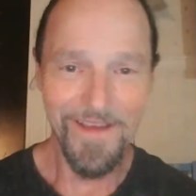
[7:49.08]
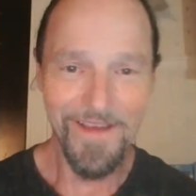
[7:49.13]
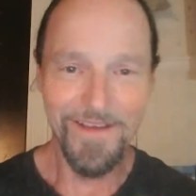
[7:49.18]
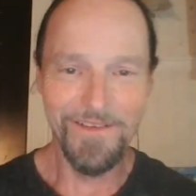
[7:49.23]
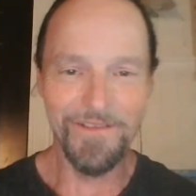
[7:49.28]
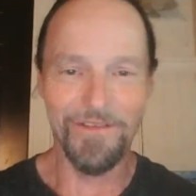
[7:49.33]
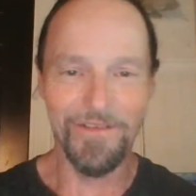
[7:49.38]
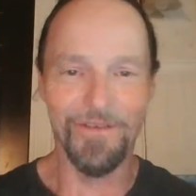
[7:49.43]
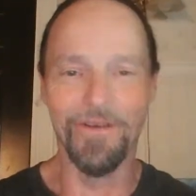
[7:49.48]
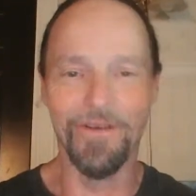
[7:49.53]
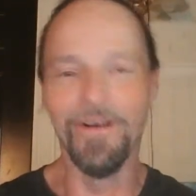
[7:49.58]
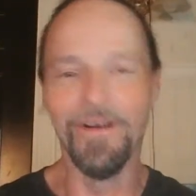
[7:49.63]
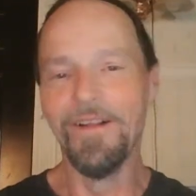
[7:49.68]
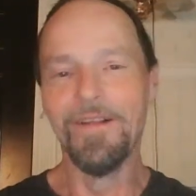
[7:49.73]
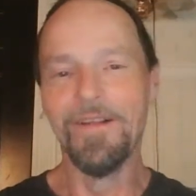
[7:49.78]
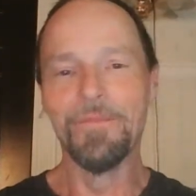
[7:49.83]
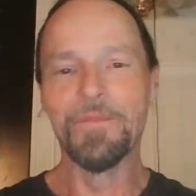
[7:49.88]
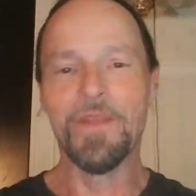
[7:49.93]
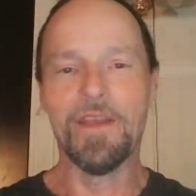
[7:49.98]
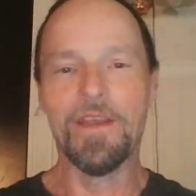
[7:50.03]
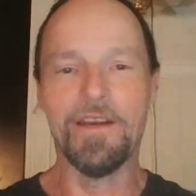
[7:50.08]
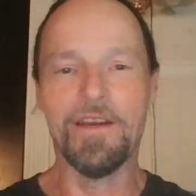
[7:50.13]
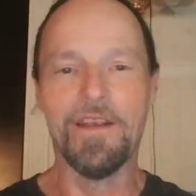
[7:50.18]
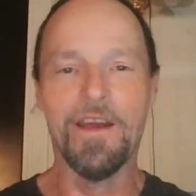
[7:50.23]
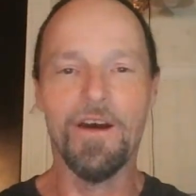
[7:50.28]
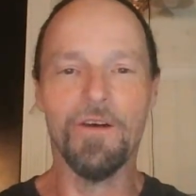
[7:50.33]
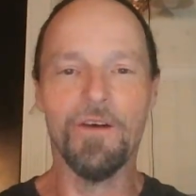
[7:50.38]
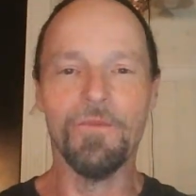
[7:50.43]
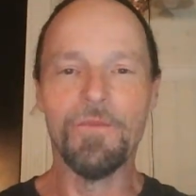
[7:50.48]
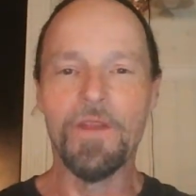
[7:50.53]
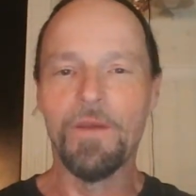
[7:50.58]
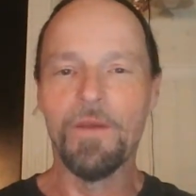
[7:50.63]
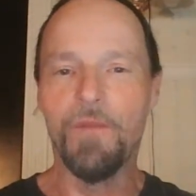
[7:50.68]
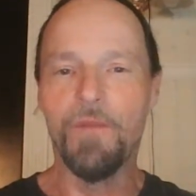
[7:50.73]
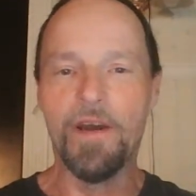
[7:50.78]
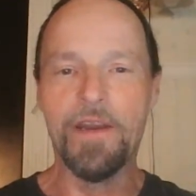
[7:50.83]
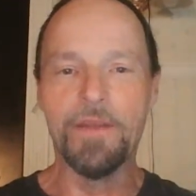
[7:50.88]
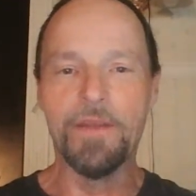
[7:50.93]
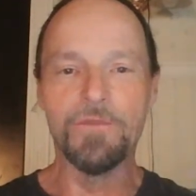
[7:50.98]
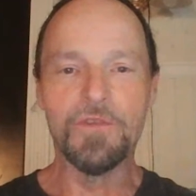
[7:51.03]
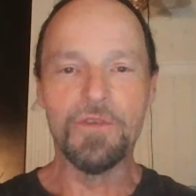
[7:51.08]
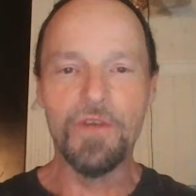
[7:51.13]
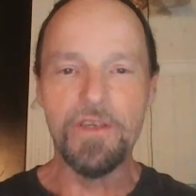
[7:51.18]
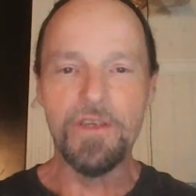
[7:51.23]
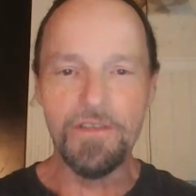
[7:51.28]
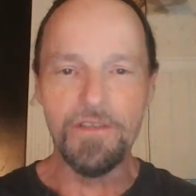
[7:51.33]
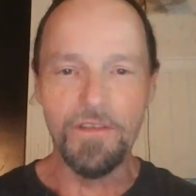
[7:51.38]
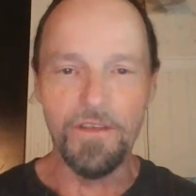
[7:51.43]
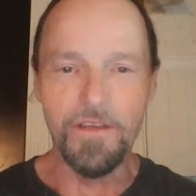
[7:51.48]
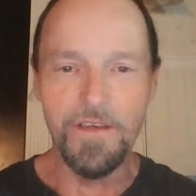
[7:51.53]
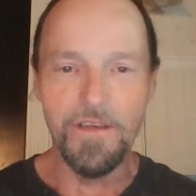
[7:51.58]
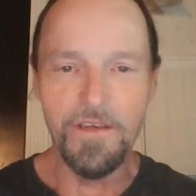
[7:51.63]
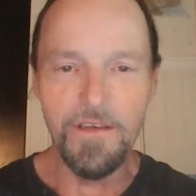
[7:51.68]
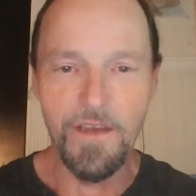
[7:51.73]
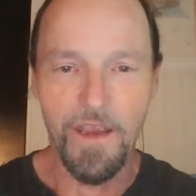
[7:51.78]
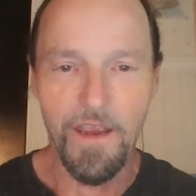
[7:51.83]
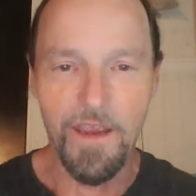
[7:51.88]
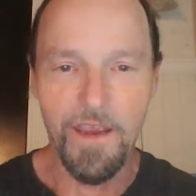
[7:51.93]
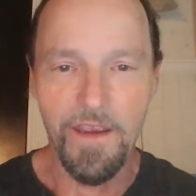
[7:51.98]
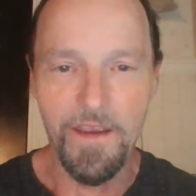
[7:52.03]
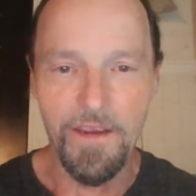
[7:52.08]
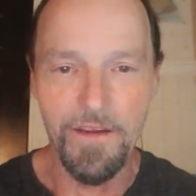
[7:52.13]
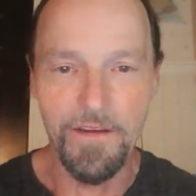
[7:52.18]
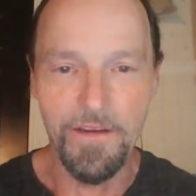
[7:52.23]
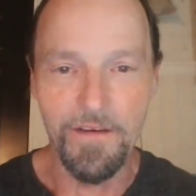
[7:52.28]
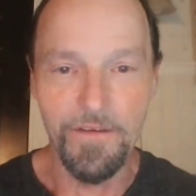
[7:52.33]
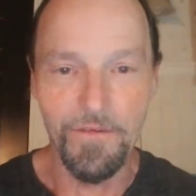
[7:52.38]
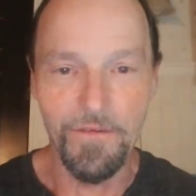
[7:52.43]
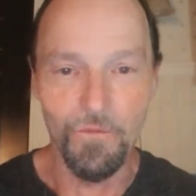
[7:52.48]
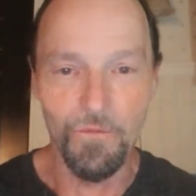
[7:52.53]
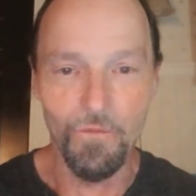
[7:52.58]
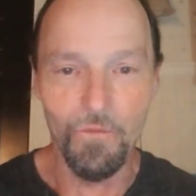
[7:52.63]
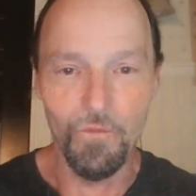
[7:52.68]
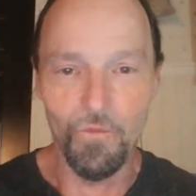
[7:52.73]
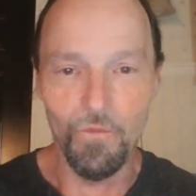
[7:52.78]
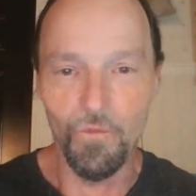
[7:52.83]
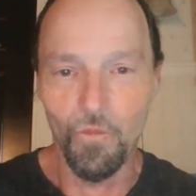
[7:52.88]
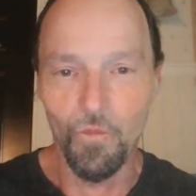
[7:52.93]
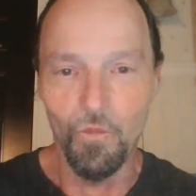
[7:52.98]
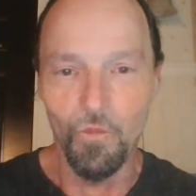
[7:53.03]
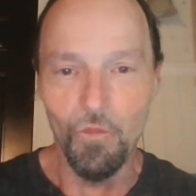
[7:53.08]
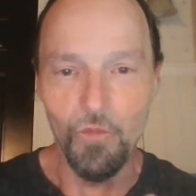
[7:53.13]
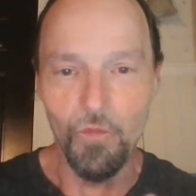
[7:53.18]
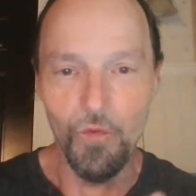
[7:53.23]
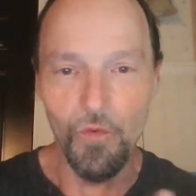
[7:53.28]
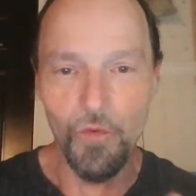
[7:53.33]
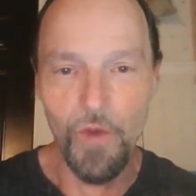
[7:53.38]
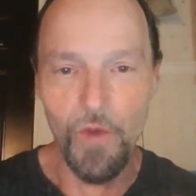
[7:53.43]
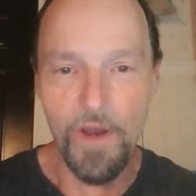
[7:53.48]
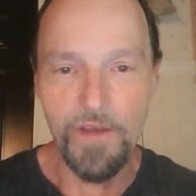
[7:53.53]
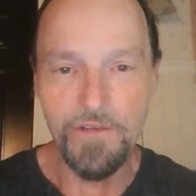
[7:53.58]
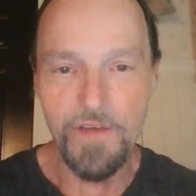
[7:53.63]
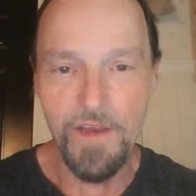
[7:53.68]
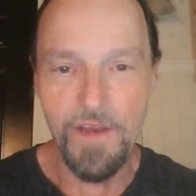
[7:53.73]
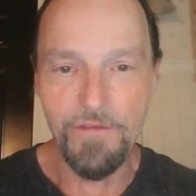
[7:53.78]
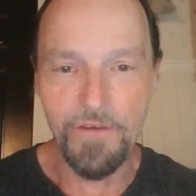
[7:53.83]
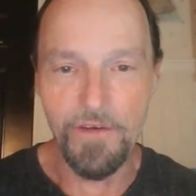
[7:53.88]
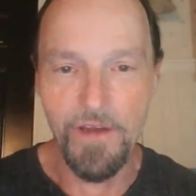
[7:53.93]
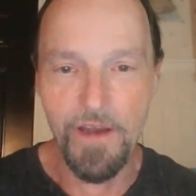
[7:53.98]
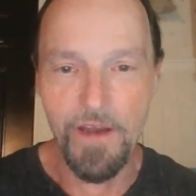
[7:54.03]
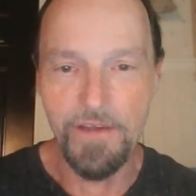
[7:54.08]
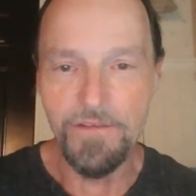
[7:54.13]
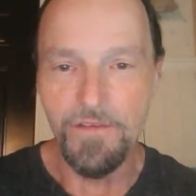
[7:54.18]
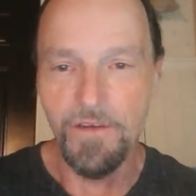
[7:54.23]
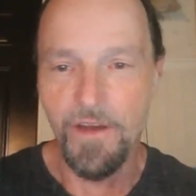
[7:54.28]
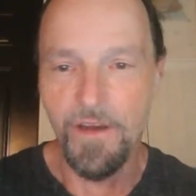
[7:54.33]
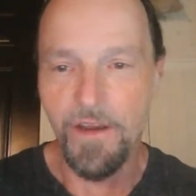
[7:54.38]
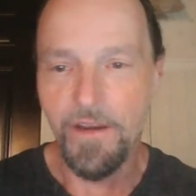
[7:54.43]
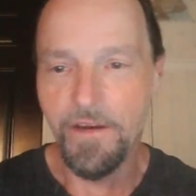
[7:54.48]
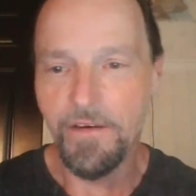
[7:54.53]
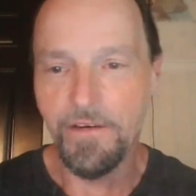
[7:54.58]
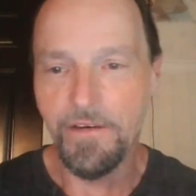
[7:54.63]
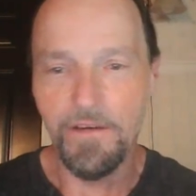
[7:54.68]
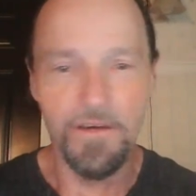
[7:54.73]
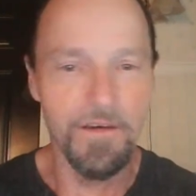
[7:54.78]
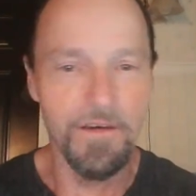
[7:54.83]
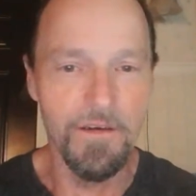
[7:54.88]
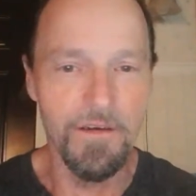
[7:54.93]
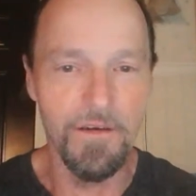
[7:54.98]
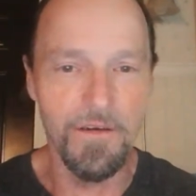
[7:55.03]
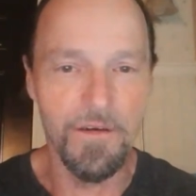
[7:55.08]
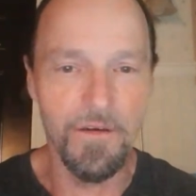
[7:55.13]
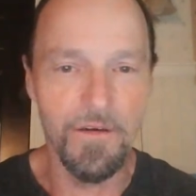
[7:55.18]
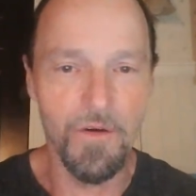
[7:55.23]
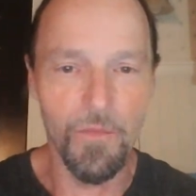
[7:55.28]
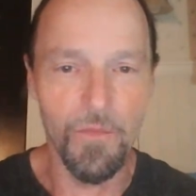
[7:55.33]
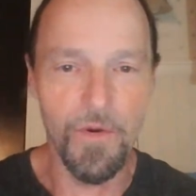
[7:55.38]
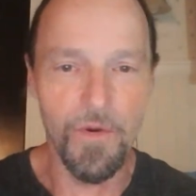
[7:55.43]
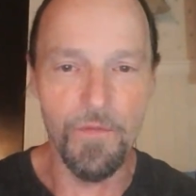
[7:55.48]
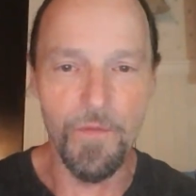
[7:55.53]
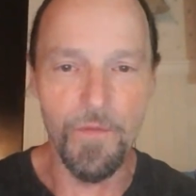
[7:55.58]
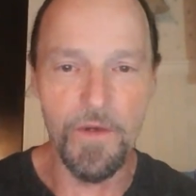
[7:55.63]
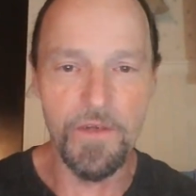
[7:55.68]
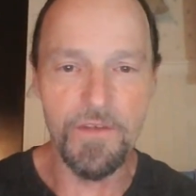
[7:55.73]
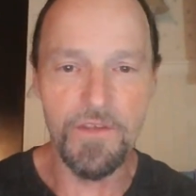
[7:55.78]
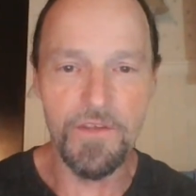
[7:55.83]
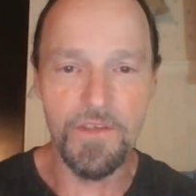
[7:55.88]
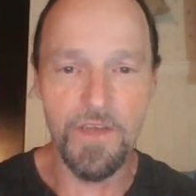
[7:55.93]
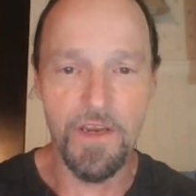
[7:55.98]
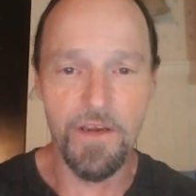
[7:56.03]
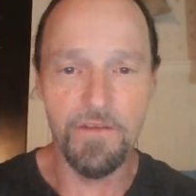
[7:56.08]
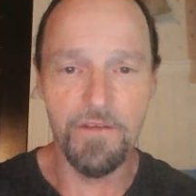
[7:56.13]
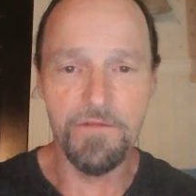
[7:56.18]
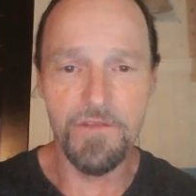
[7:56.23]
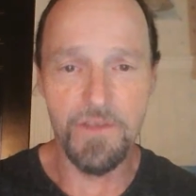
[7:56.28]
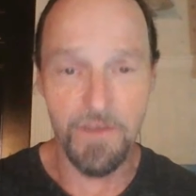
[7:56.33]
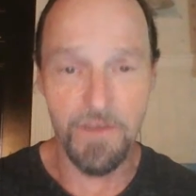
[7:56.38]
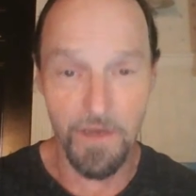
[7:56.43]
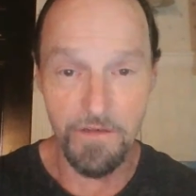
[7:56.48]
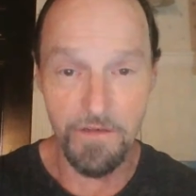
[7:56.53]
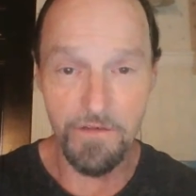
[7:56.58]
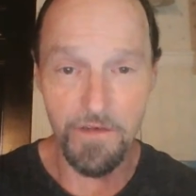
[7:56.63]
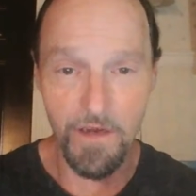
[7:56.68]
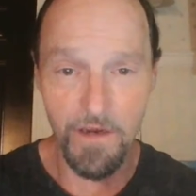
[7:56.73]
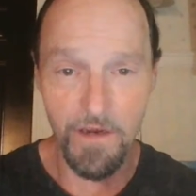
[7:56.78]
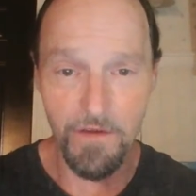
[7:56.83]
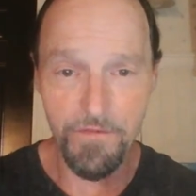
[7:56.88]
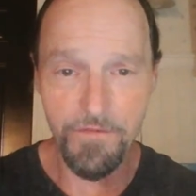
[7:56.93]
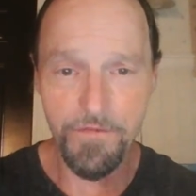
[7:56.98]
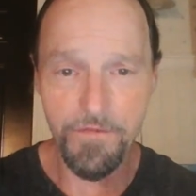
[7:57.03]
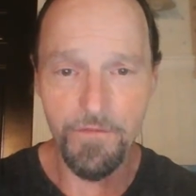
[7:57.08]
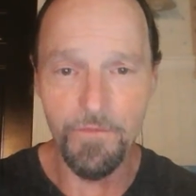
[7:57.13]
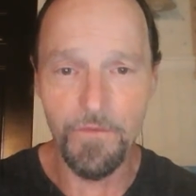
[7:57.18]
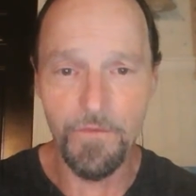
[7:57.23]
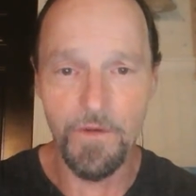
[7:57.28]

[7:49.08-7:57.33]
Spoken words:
So anyhow, my name's Tracy Lee, and you guys have a nice night. Hope everybody's safe. Stay safe.